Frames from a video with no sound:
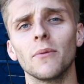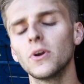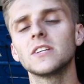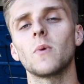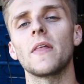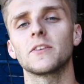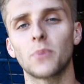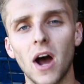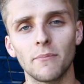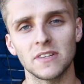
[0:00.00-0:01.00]
The reason why this
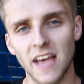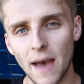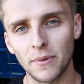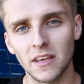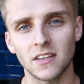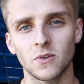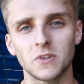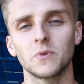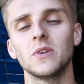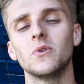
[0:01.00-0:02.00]
problem is happening is
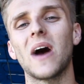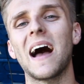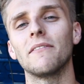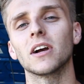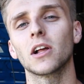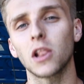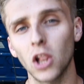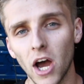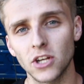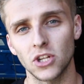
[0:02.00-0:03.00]
because we do not have a
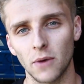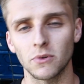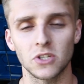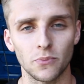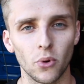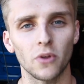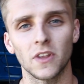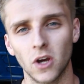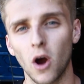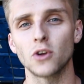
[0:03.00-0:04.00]
clutch that will support
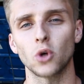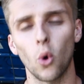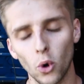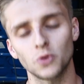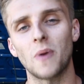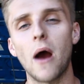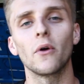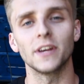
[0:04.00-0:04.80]
the car's horsepower